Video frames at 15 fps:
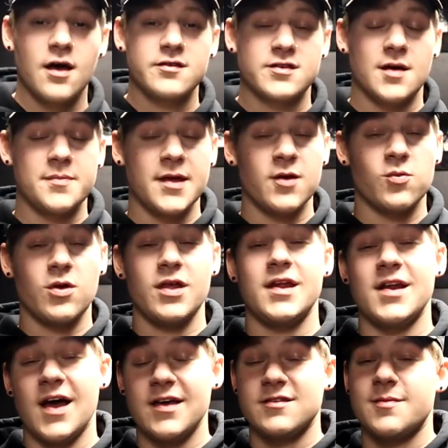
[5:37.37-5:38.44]
Something really
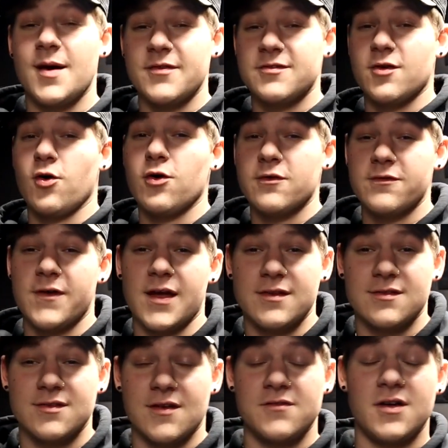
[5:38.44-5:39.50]
nice about this
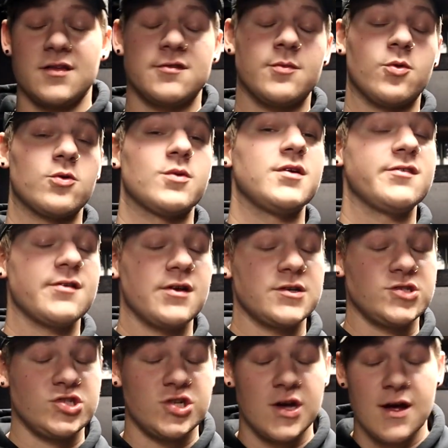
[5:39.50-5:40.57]
HulkFit, since I've done some more
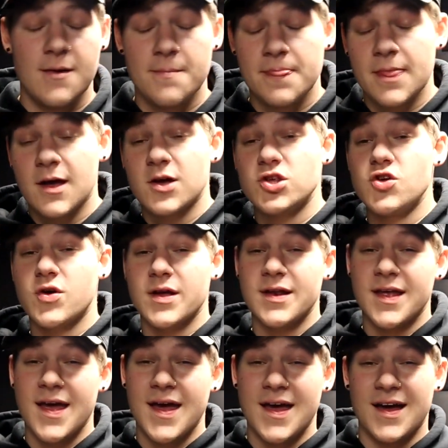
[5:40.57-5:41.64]
research, you
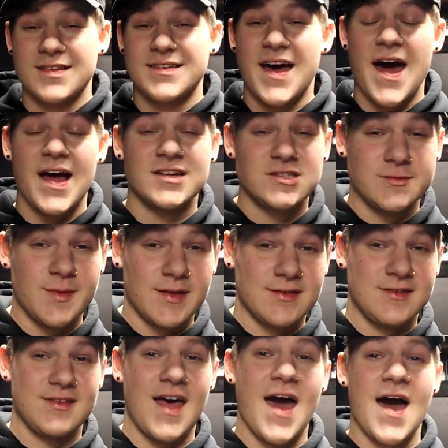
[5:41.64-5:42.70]
can get
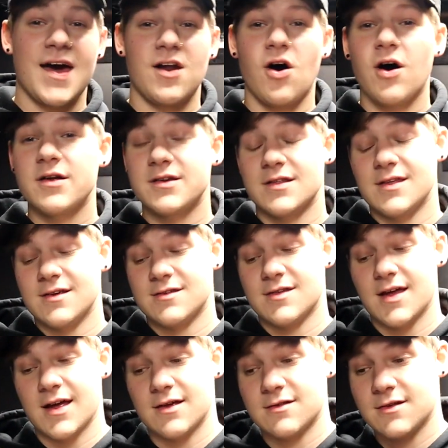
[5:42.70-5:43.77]
attachments to add on to these
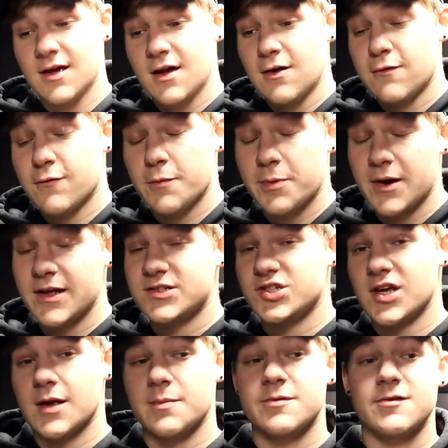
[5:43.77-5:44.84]
things for pretty
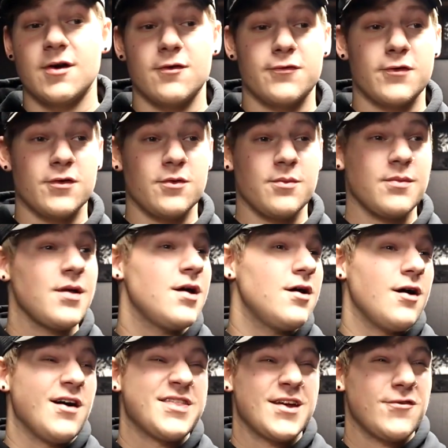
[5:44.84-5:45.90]
cheap. So for,
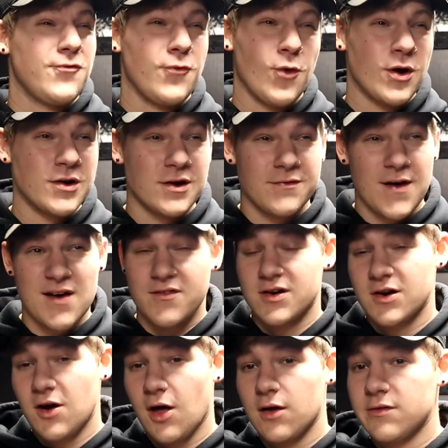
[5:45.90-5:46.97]
I think, $400 to
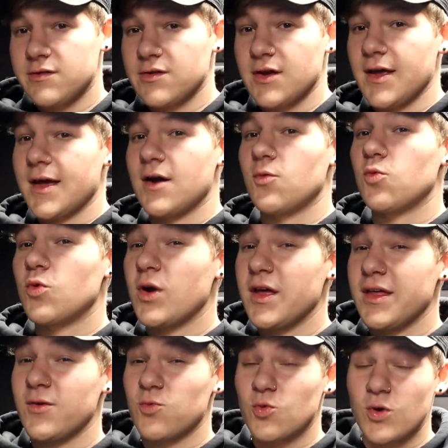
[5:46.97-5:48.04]
$500, you can get a
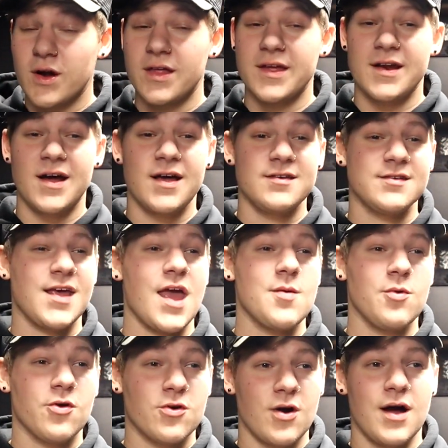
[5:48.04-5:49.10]
really, really nice
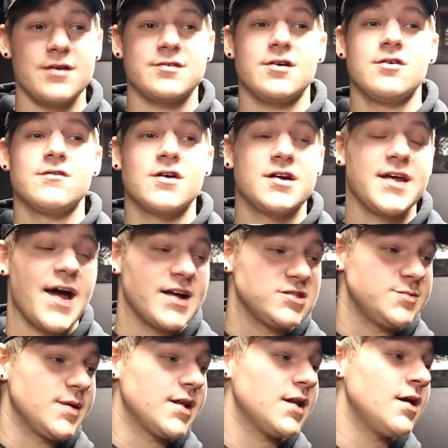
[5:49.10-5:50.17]
cable crossover
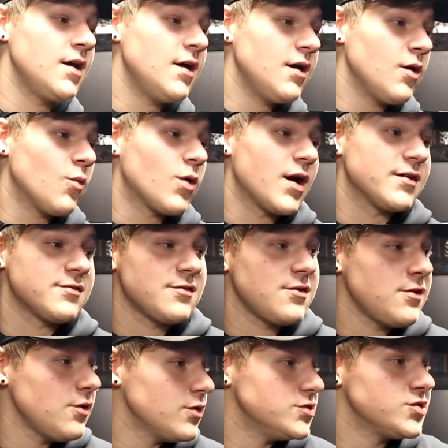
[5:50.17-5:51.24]
attachment, whereas
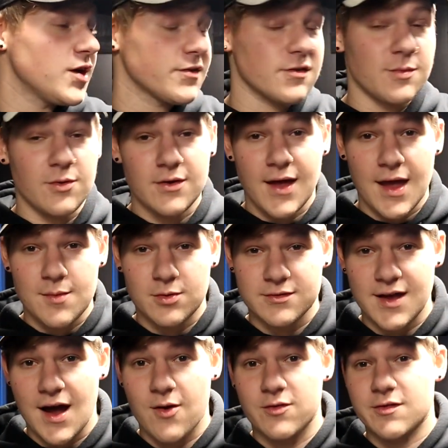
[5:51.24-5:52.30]
2 adjustable cable
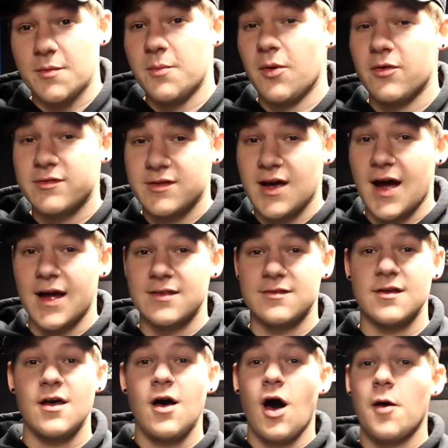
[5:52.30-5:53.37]
towers on both
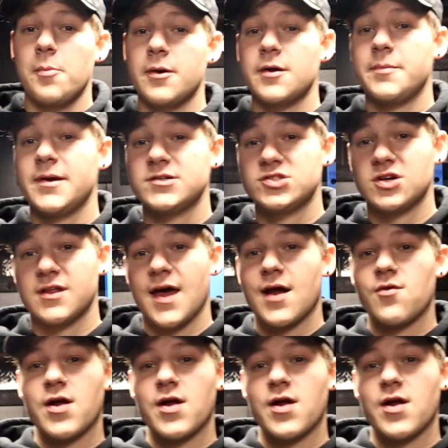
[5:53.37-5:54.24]
sides. I'll put a picture of that